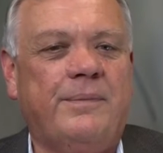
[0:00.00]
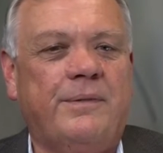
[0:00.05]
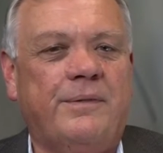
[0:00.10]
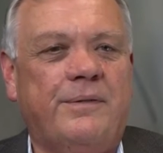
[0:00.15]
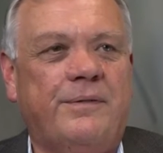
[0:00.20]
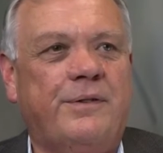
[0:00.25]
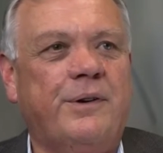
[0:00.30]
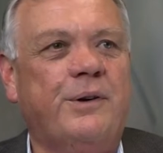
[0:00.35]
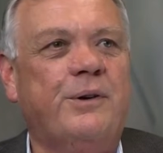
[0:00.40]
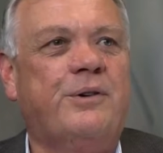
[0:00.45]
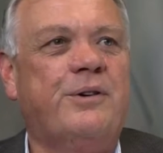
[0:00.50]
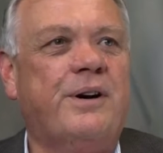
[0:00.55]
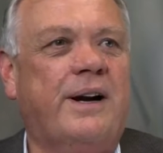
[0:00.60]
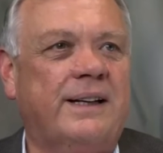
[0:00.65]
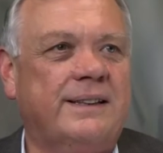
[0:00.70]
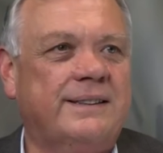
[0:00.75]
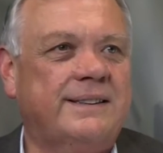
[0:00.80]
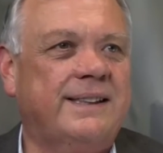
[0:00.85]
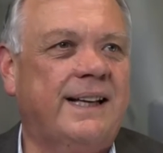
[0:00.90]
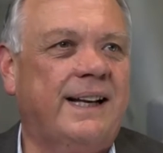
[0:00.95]
food
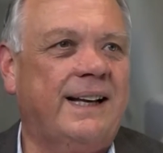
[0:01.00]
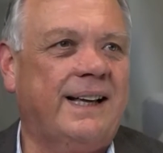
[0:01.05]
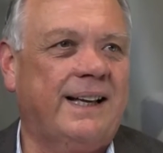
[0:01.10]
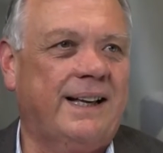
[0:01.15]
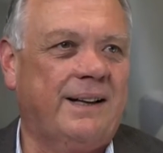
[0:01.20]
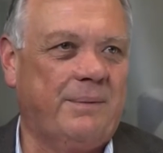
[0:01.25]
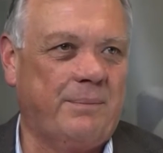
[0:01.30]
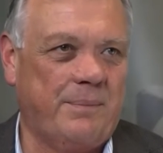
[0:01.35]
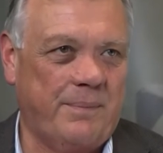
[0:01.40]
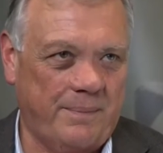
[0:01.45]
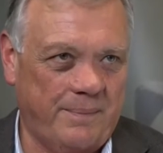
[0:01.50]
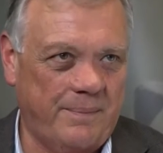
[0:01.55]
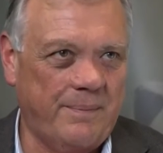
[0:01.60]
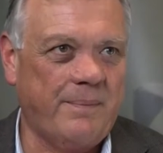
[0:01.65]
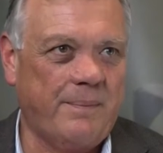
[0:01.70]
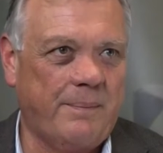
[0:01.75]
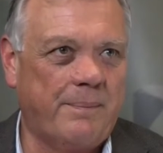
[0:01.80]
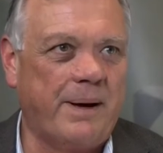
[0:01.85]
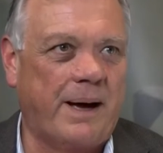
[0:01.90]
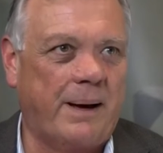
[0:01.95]
trucks selling
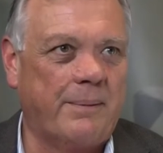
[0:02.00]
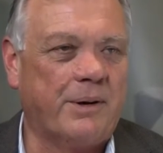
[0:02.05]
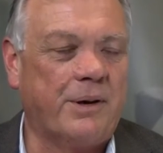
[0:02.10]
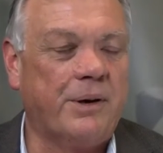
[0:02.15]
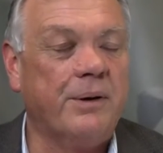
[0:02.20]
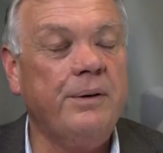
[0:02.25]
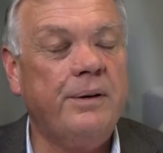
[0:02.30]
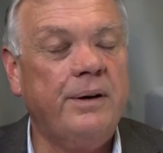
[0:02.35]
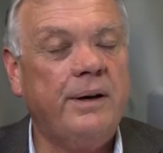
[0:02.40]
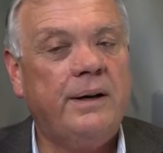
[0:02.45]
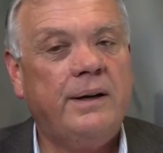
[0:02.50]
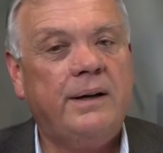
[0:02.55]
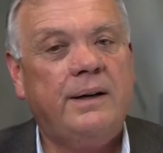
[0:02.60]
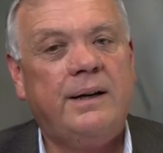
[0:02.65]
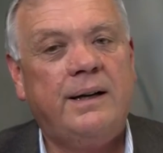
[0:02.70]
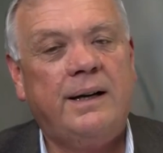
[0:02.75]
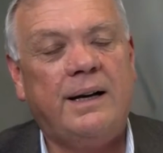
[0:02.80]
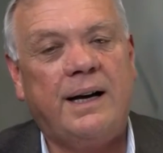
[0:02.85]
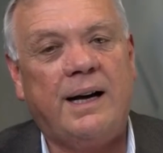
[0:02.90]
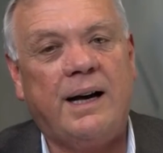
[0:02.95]
barbecue,
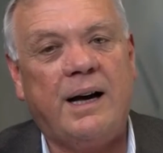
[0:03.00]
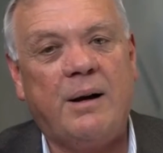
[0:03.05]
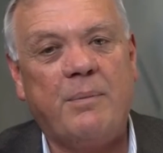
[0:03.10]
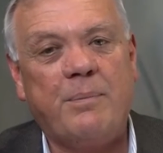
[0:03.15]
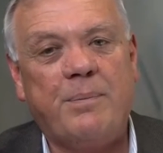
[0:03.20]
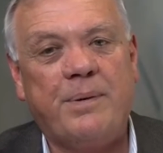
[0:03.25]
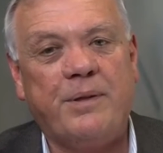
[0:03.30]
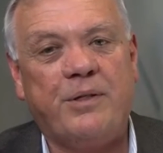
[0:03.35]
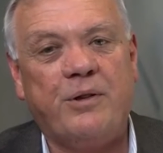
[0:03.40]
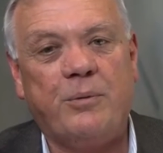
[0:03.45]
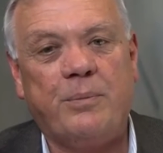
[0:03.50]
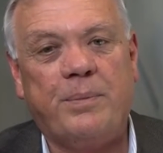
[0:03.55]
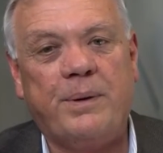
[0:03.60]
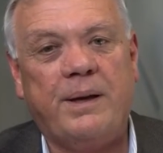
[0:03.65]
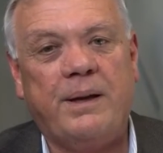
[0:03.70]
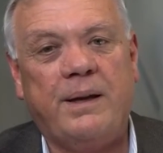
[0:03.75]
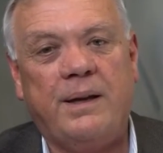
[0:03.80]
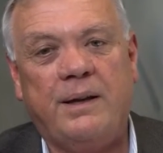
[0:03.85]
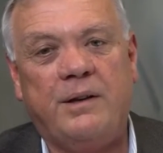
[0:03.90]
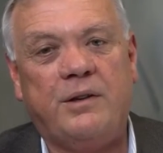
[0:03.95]
but there'll
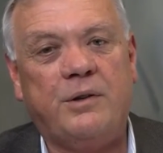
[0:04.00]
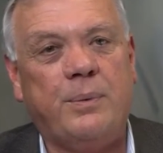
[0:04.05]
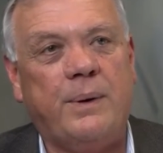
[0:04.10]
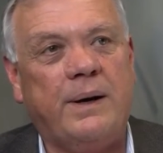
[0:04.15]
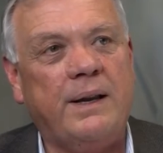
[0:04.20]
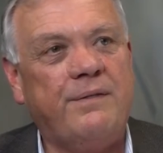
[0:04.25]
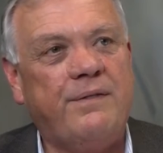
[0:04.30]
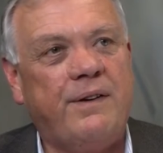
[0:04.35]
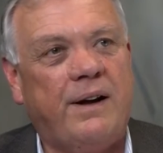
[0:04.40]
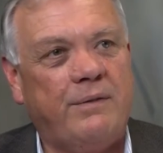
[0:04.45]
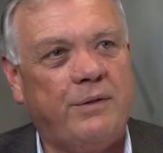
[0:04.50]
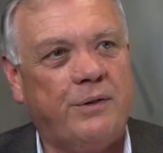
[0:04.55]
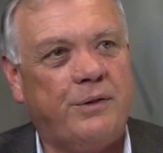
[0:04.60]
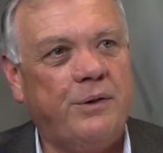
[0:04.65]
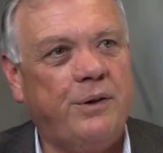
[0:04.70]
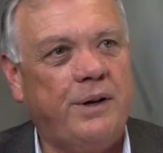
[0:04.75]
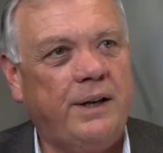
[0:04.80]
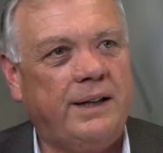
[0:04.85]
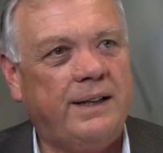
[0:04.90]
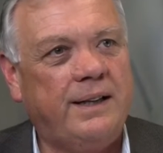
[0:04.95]
be 25 or
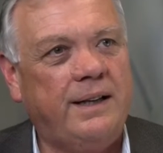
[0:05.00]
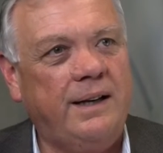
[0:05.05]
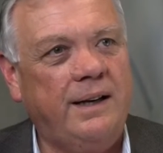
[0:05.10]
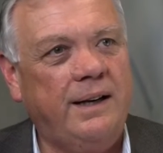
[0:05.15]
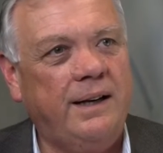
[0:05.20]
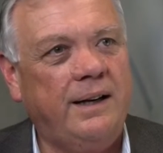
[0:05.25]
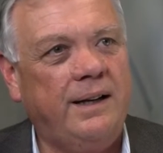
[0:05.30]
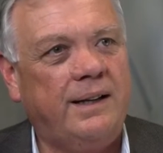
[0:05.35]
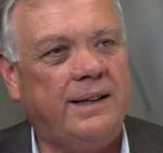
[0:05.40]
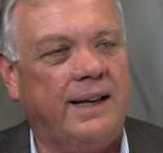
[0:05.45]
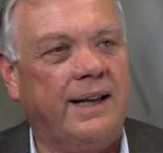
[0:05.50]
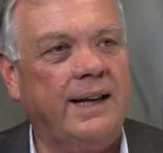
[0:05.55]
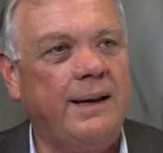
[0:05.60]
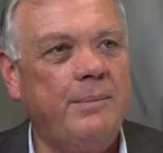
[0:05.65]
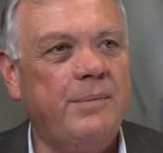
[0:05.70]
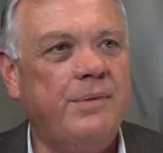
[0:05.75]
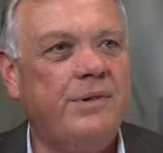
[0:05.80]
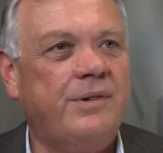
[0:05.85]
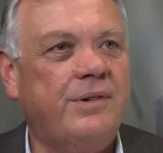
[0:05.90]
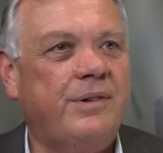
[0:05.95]
30
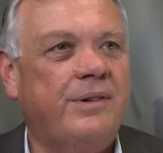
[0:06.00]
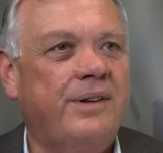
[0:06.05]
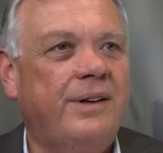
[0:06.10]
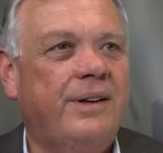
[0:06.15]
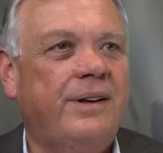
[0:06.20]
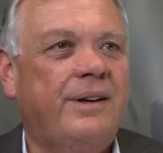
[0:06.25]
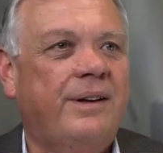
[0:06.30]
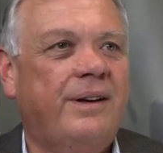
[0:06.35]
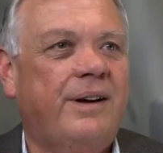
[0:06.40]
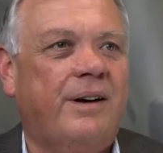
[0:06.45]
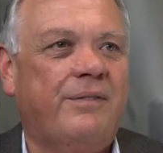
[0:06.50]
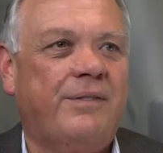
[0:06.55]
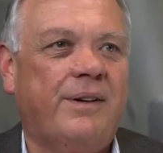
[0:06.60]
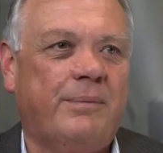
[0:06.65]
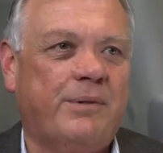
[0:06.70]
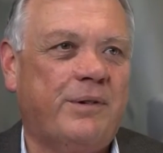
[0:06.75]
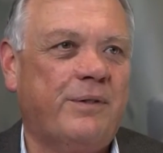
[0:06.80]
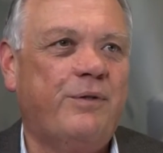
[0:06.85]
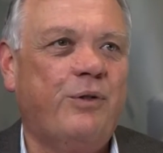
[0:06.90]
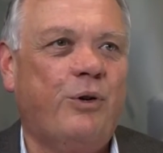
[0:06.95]
teams of
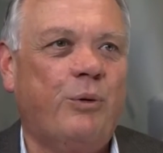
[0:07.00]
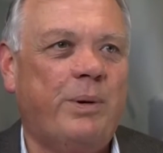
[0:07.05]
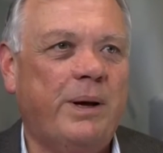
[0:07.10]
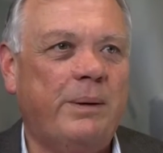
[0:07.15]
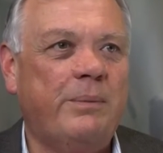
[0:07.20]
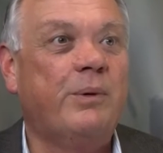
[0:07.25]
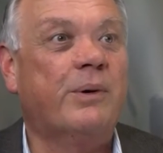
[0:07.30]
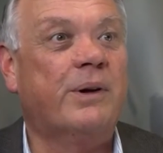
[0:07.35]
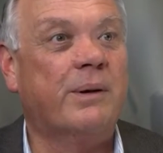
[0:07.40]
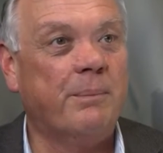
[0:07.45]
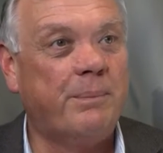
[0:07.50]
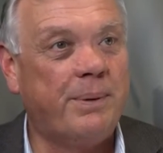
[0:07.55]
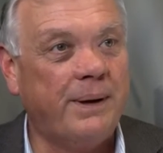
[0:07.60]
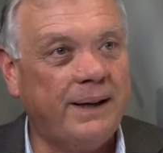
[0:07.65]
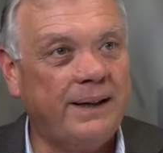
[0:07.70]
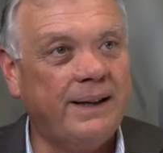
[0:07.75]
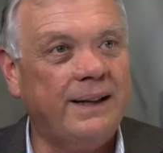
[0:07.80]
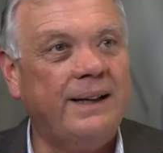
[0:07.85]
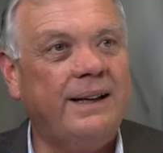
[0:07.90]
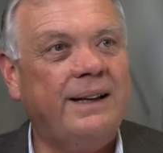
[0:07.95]
up to 4 people
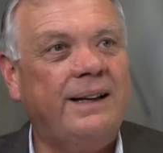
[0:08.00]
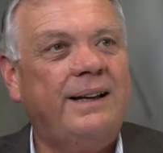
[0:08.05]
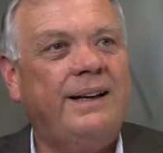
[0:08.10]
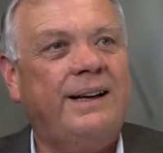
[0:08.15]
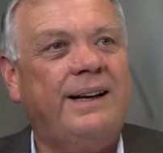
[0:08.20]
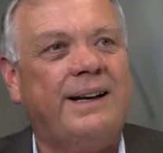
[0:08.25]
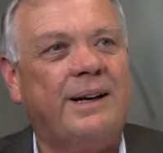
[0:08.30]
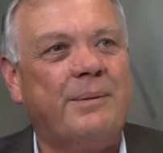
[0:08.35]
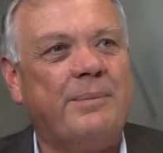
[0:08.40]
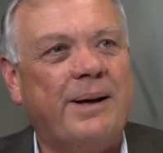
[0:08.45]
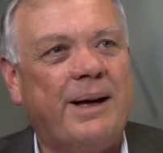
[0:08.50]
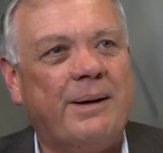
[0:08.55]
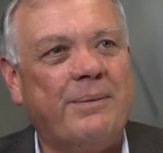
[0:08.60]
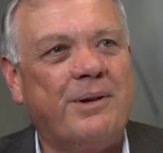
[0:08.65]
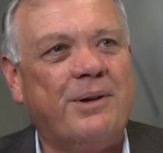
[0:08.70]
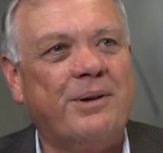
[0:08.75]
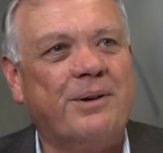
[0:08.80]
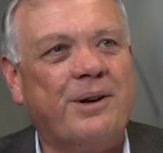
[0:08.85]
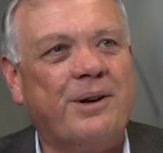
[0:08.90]
competing in a barbecue